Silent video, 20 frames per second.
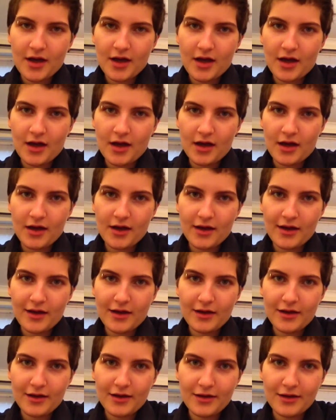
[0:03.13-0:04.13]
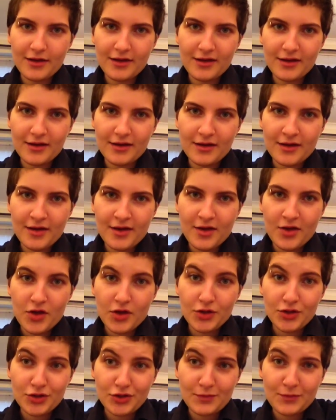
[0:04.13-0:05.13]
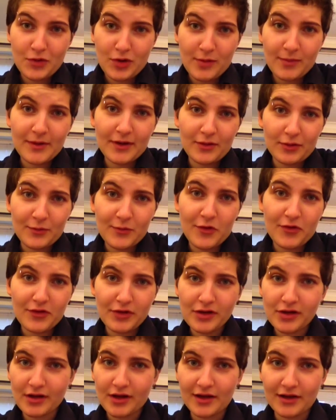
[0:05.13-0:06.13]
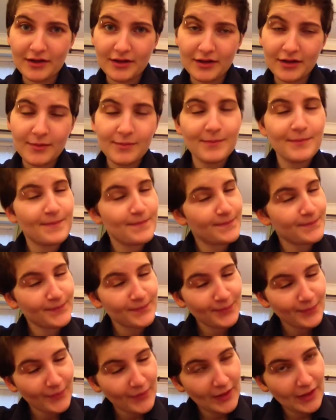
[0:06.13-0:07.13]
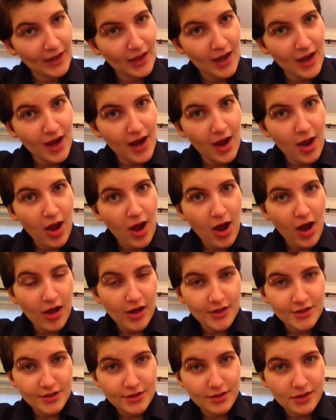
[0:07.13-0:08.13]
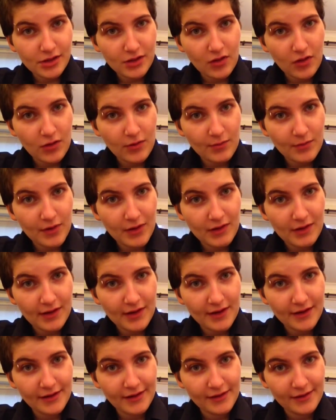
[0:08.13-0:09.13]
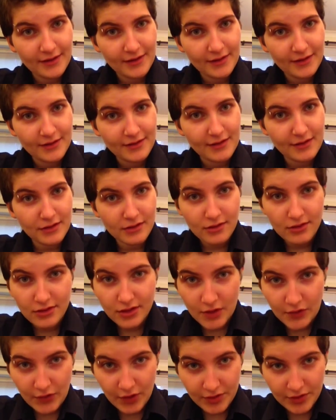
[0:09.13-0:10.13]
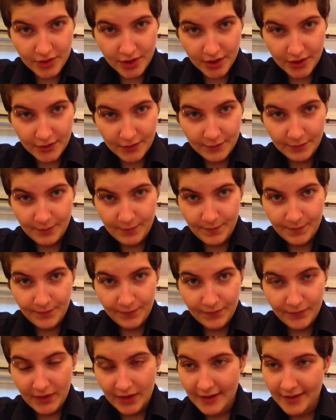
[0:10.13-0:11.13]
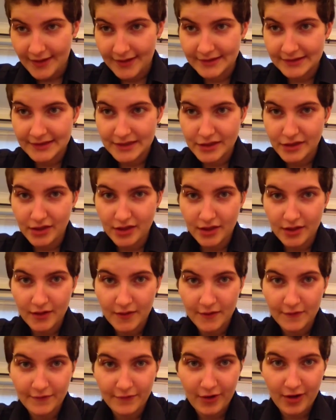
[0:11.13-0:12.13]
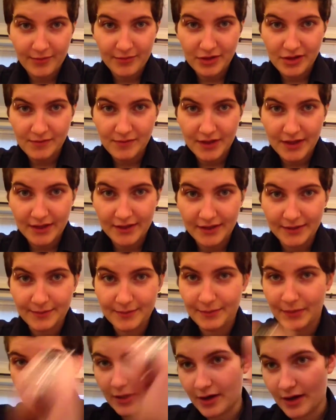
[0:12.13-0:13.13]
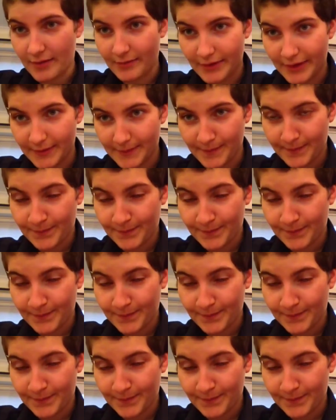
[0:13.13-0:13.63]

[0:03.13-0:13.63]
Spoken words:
I should probably look more excited. I just got my testosterone gel, and it's in the pharmacy bag behind me.